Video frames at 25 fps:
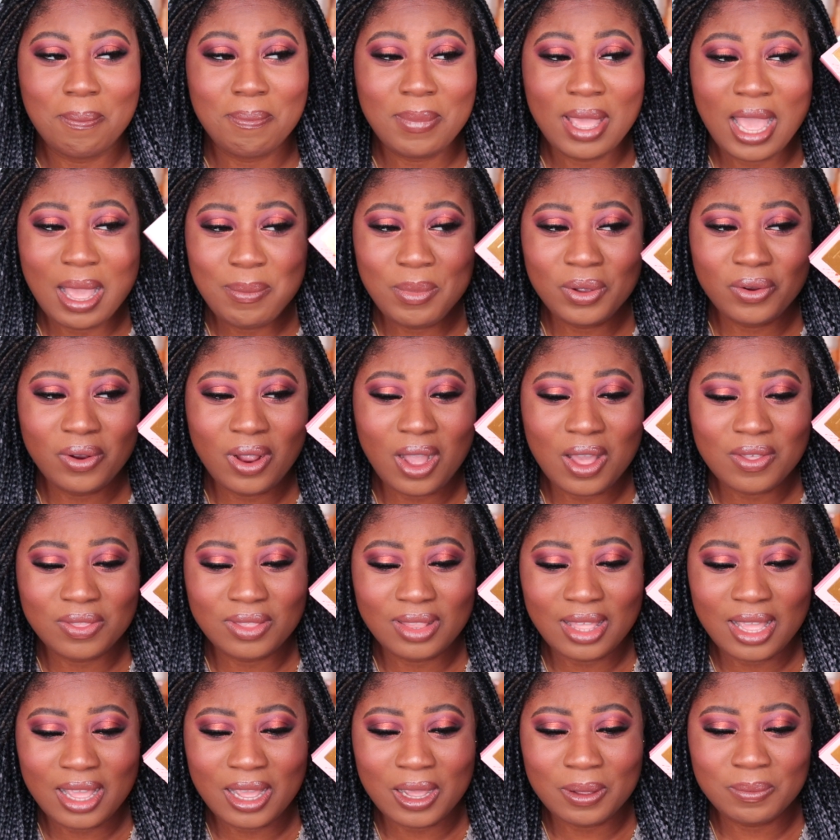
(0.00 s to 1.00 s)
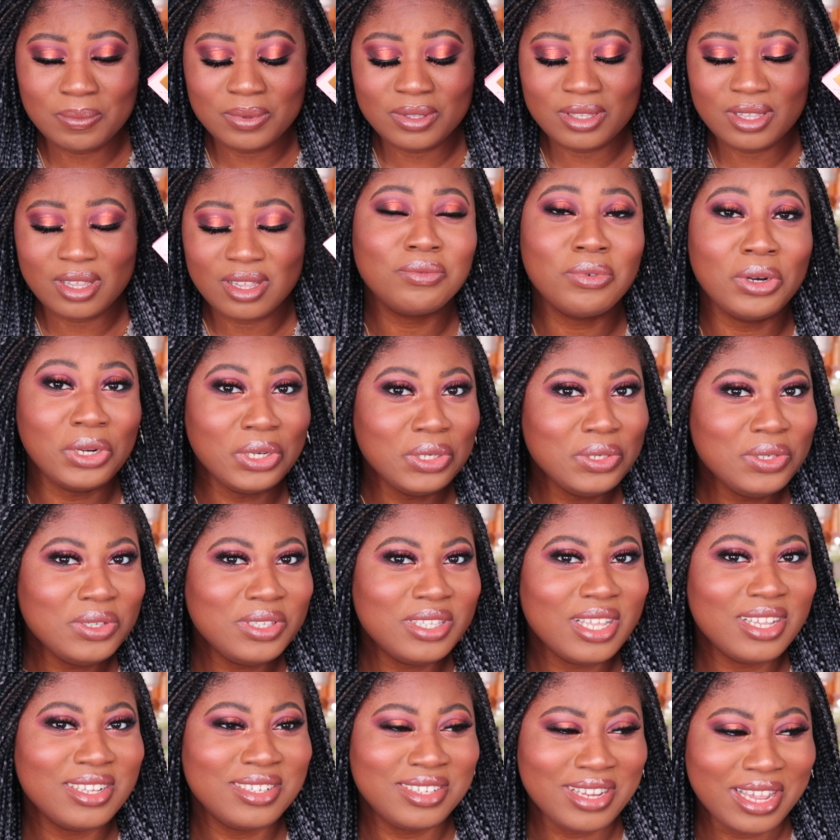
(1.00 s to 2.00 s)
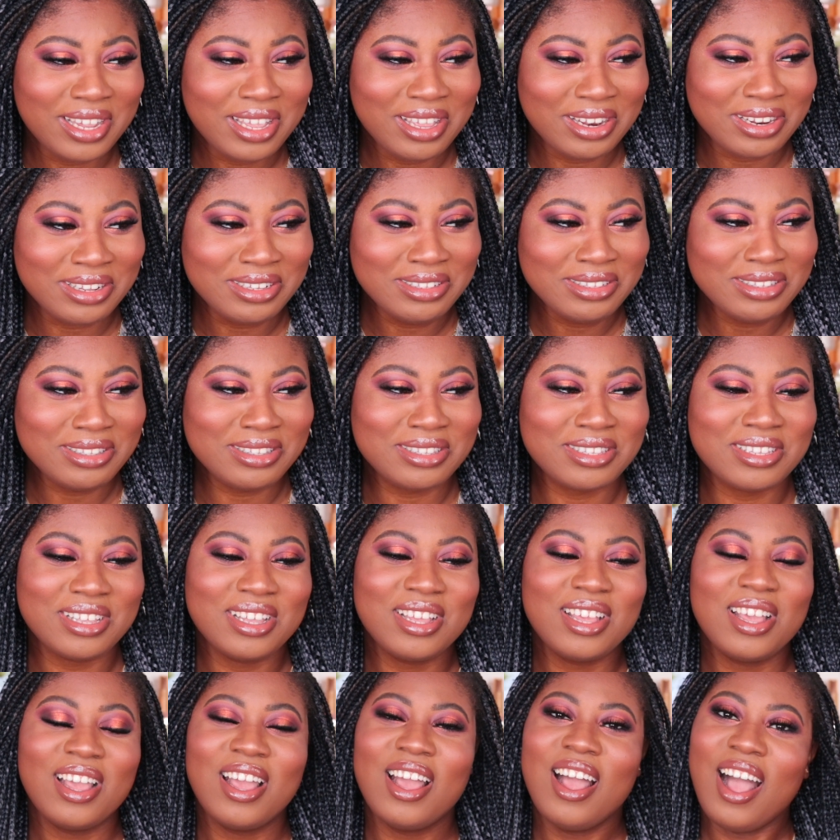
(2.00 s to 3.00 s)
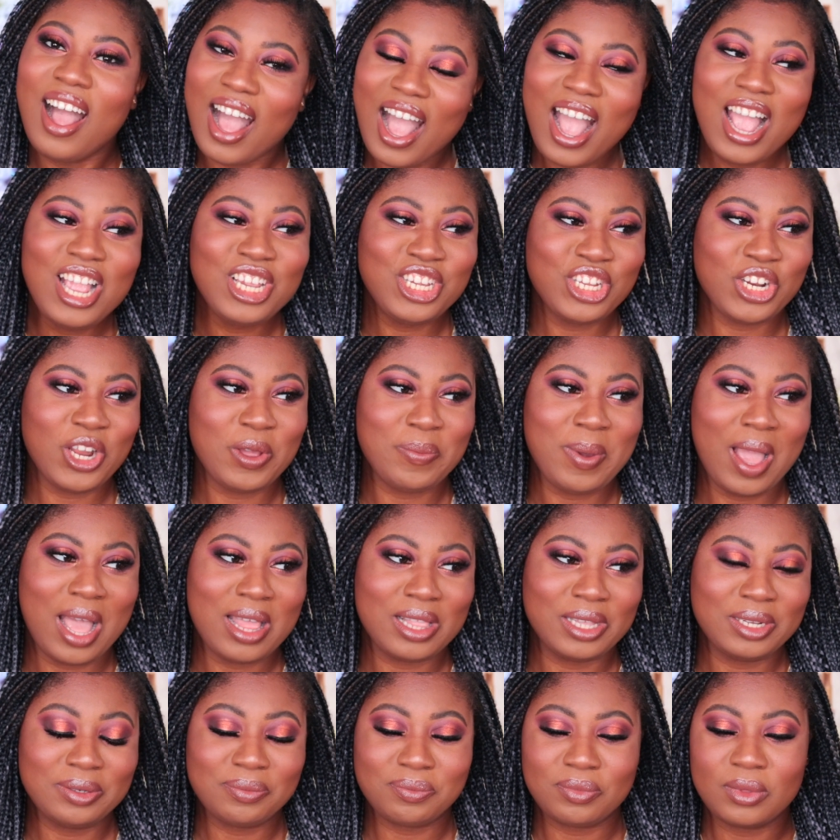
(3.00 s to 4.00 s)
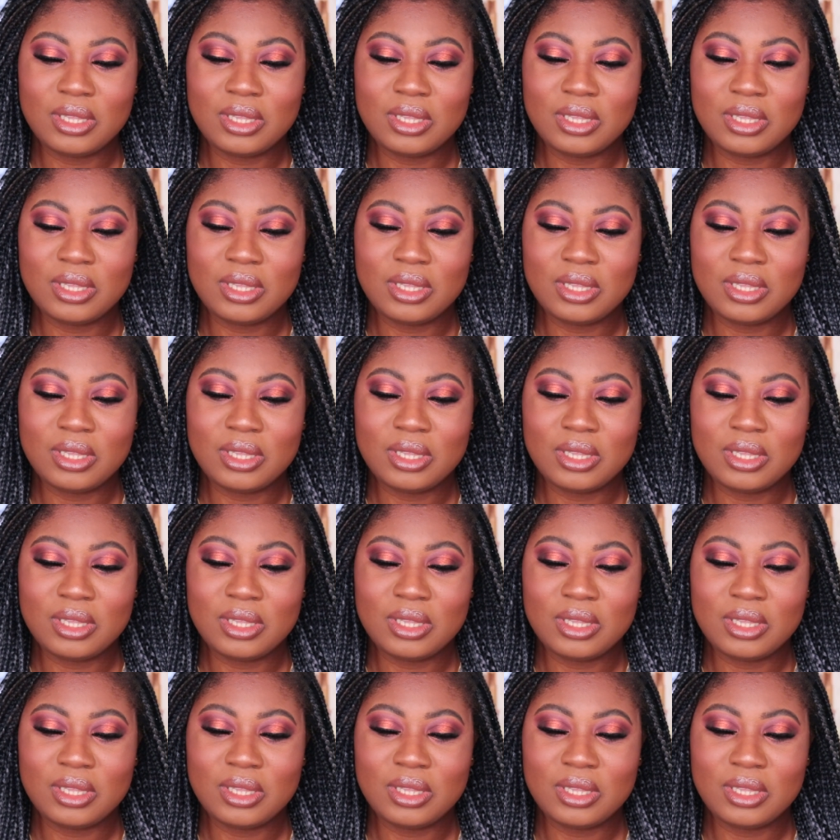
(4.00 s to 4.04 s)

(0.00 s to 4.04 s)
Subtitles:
McGrath Labs Rose Decadence eyeshadow palette.